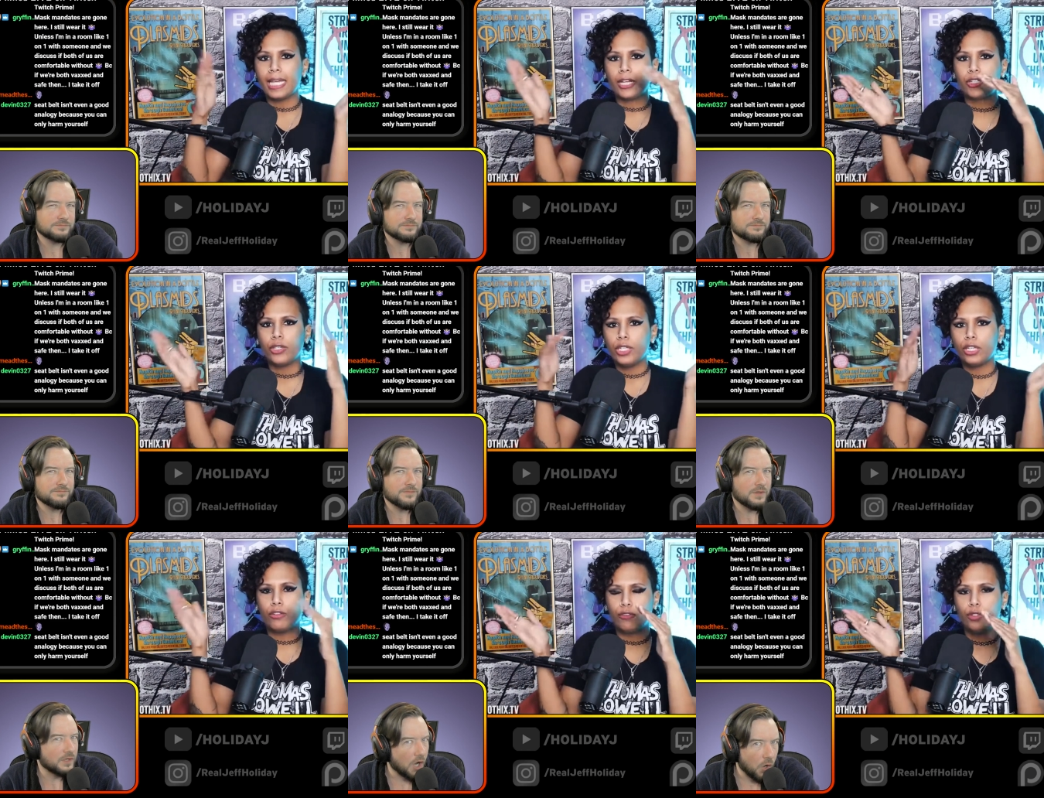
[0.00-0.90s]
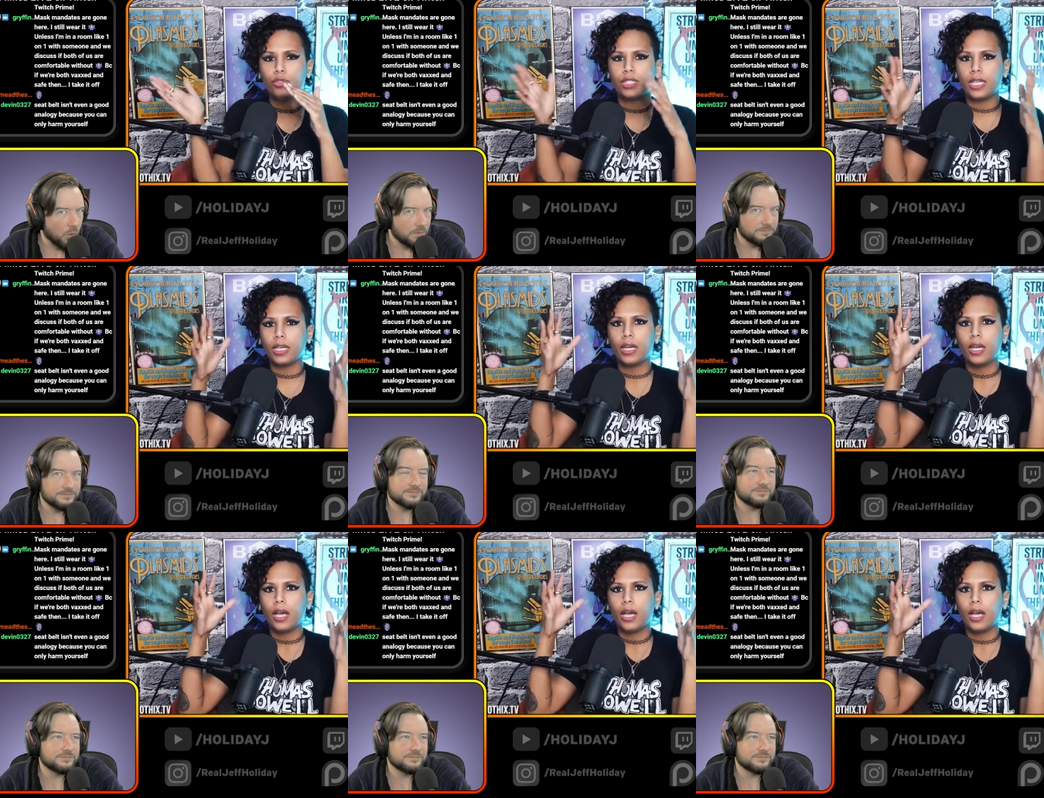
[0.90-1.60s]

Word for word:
Speaker 1: actually confusing